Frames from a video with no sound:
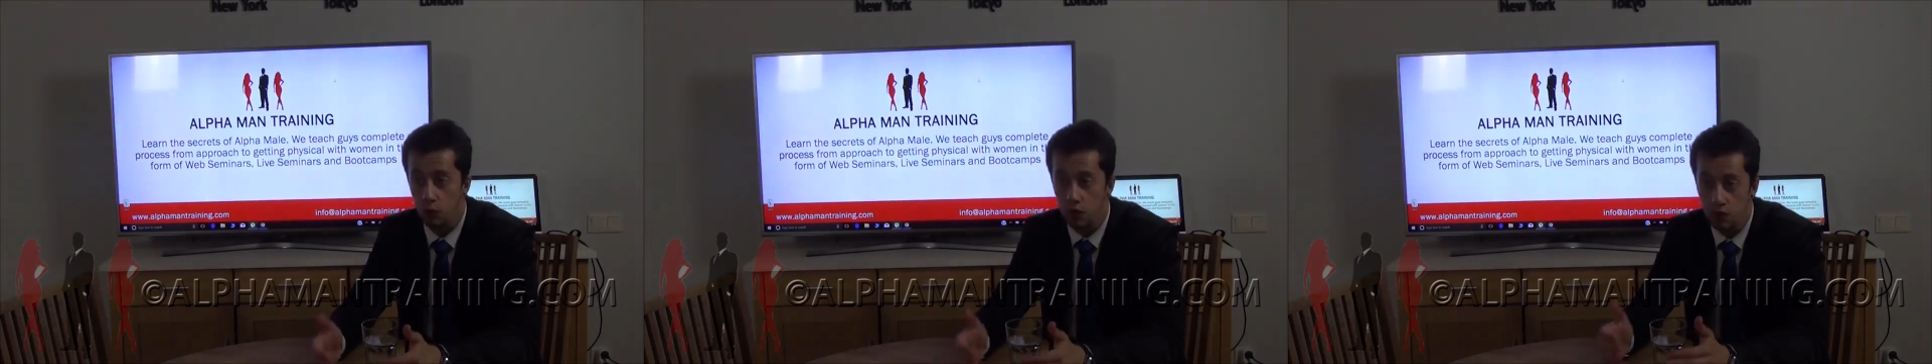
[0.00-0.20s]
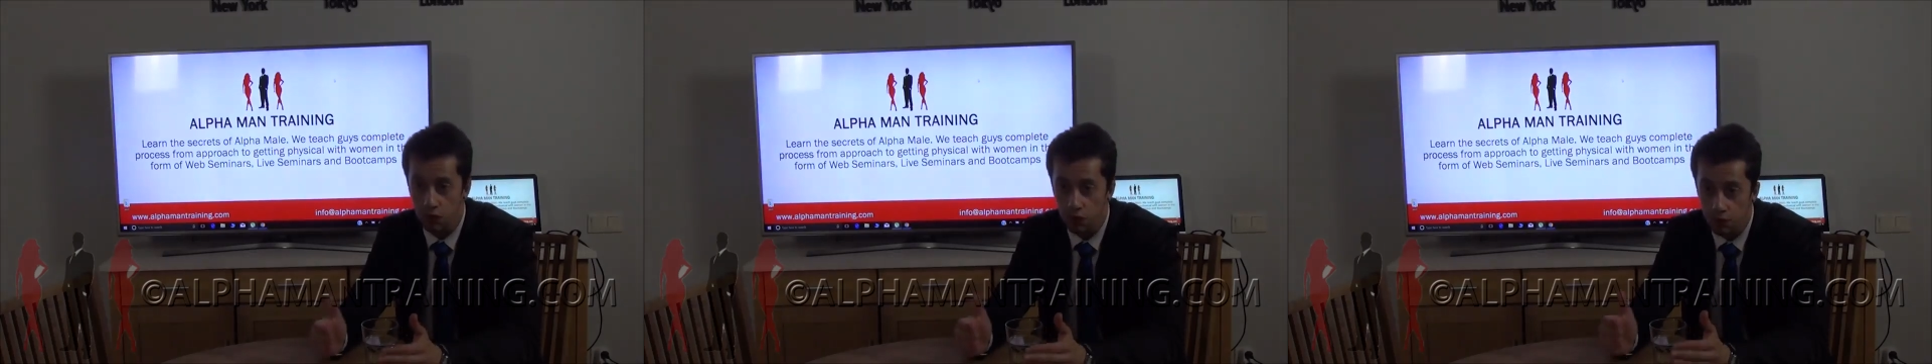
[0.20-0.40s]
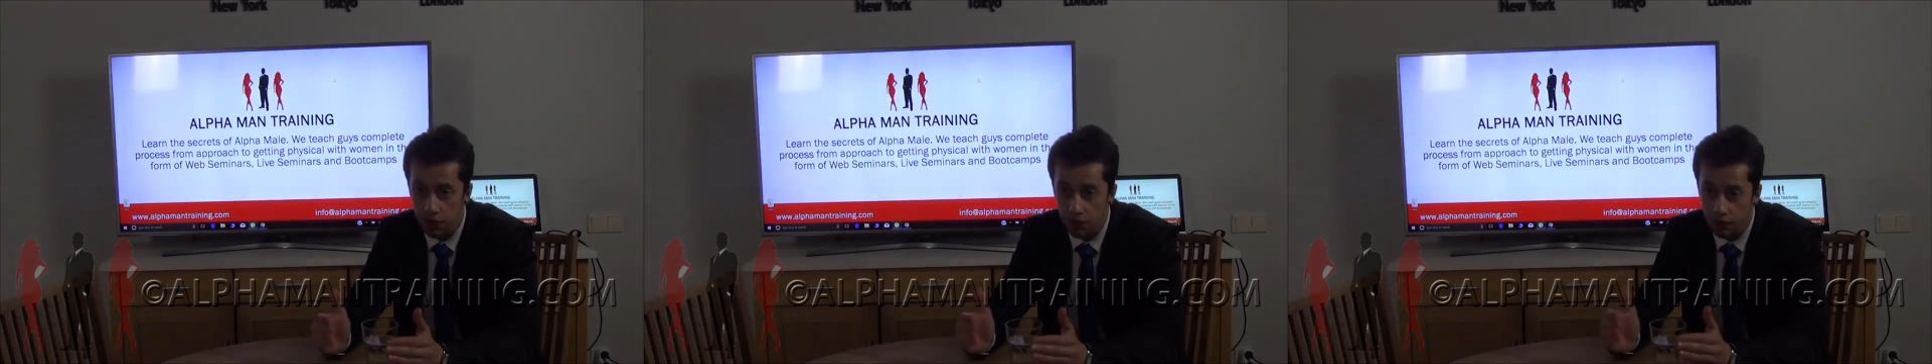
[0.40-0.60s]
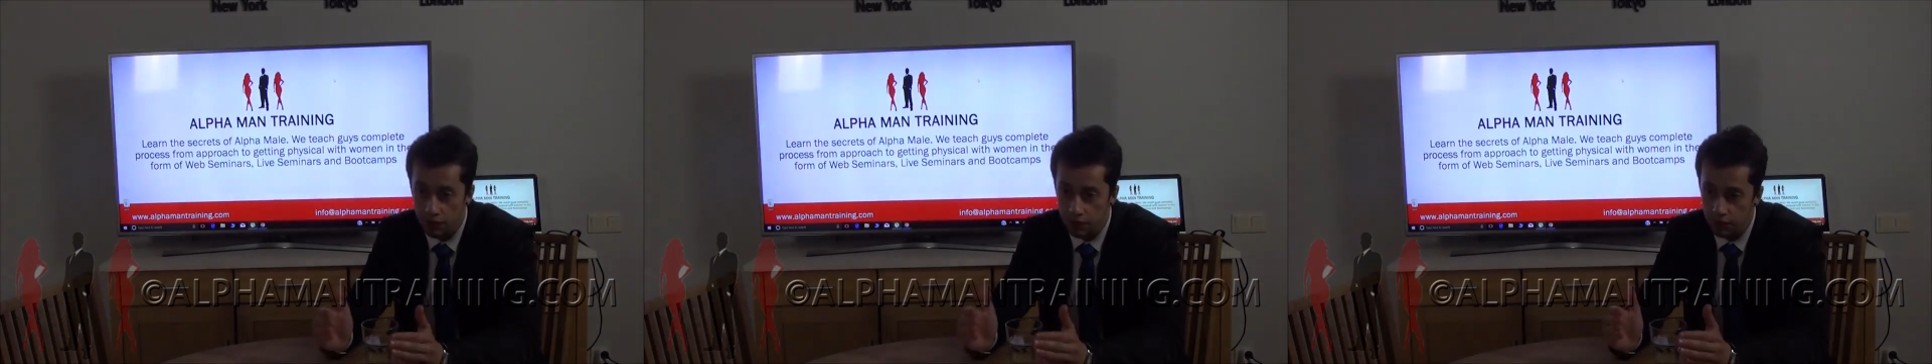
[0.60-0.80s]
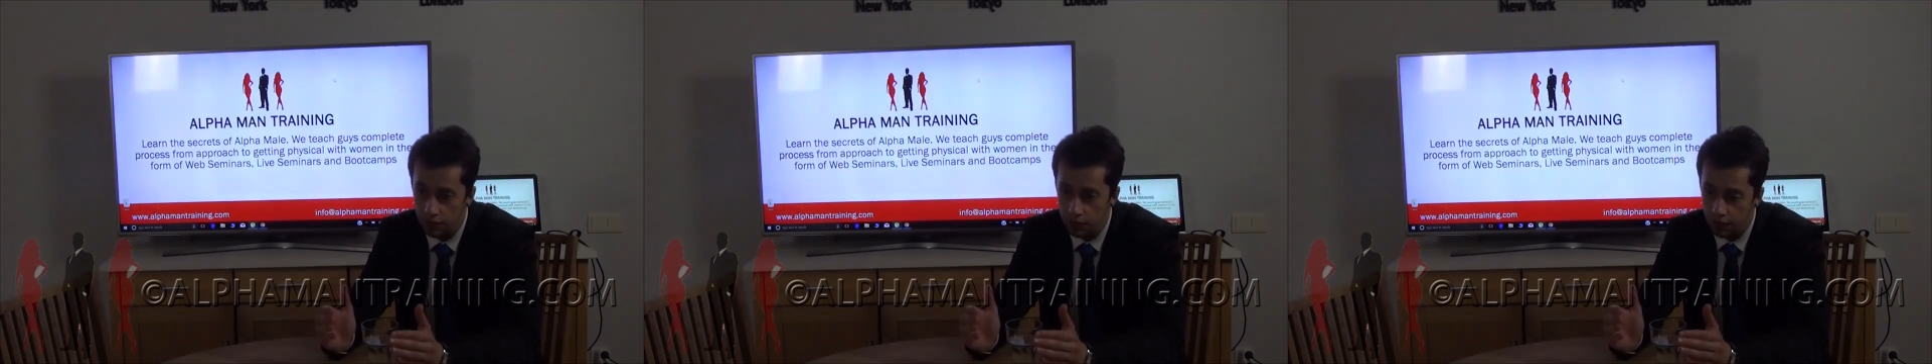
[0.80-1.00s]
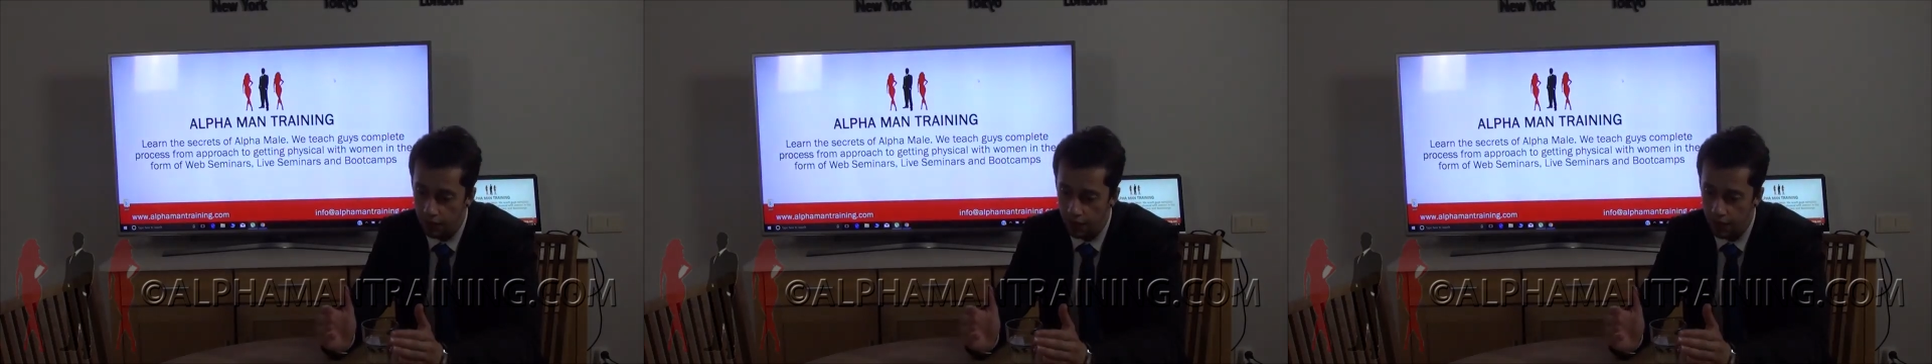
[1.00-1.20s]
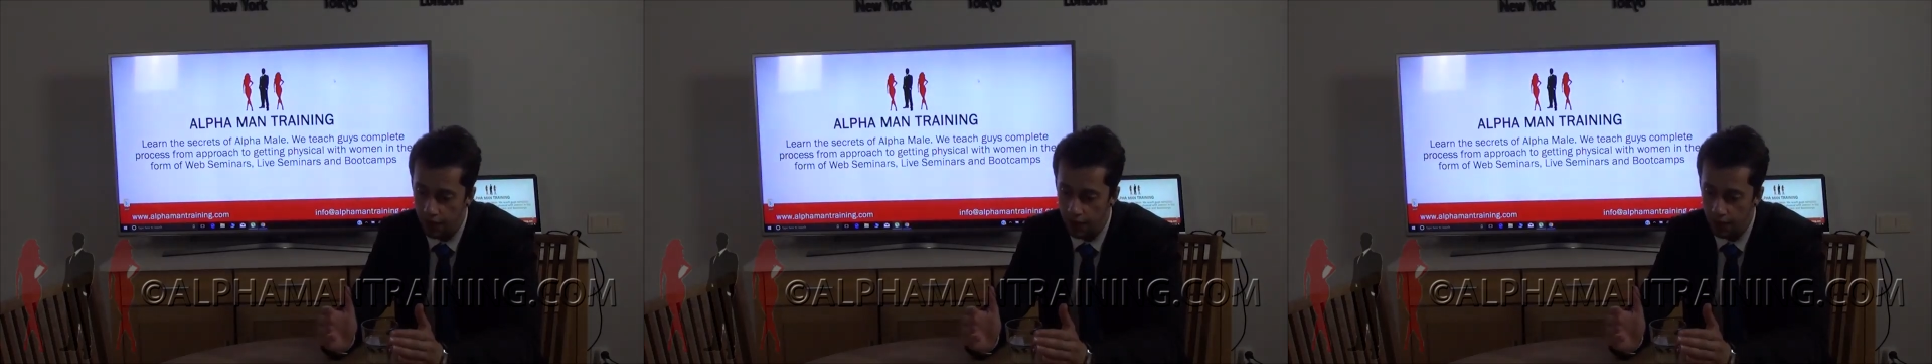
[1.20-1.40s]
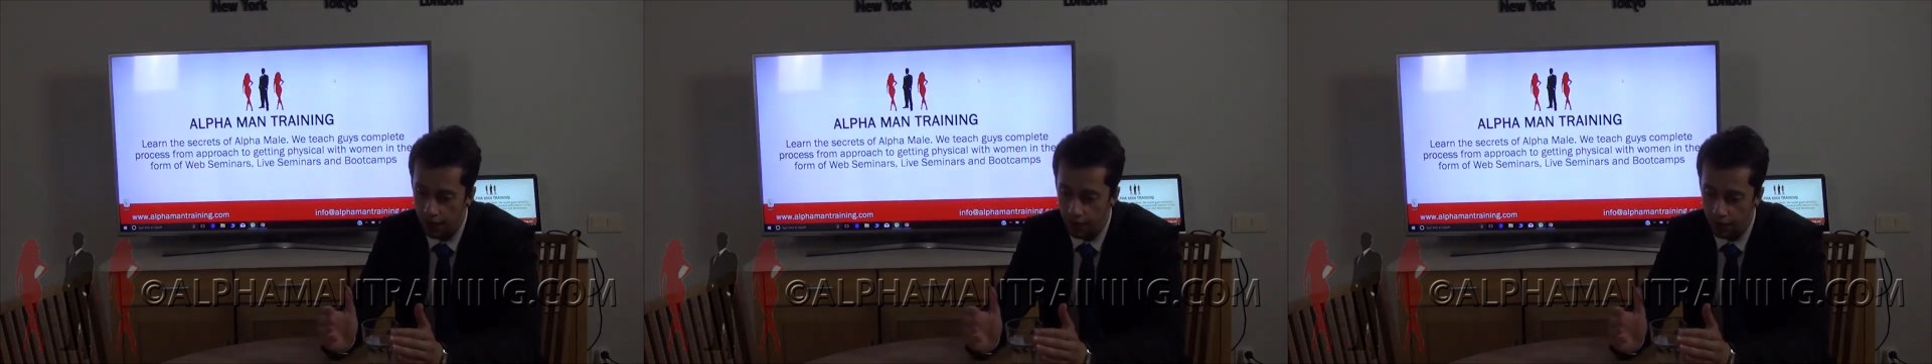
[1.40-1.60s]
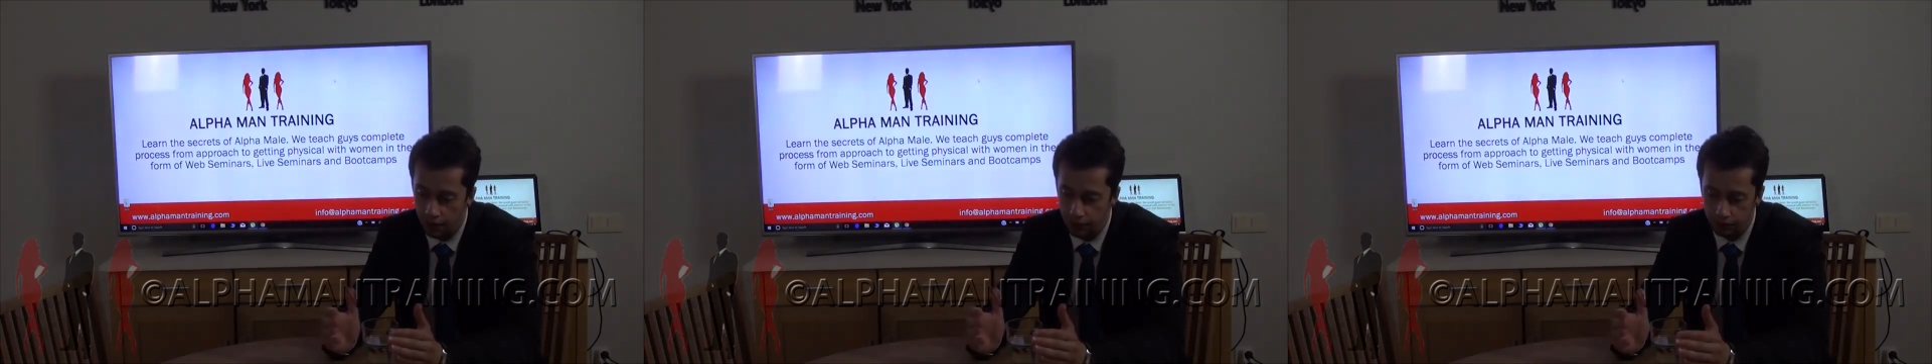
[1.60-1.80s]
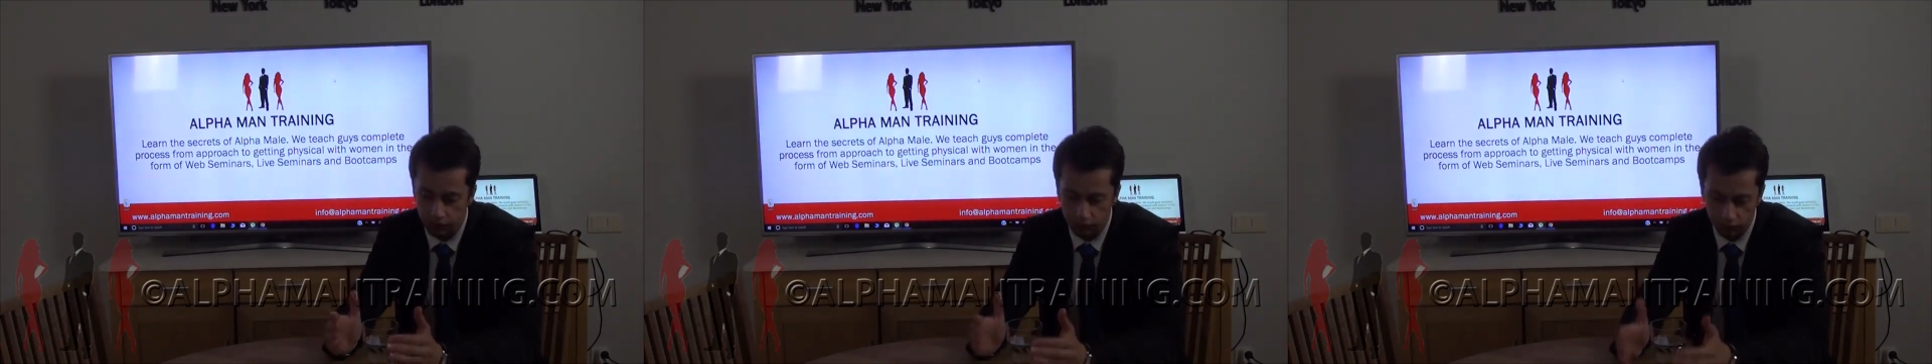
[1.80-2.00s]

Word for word: Once you meet a,